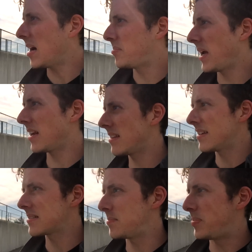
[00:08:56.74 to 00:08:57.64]
I painted
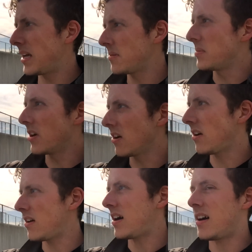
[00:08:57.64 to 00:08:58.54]
this big
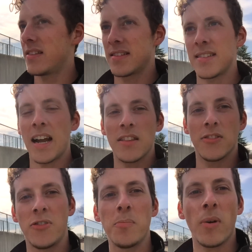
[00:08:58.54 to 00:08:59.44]
mural on the side of the
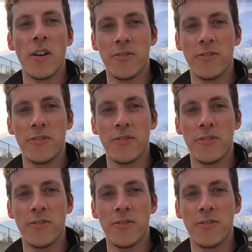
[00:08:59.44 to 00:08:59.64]
football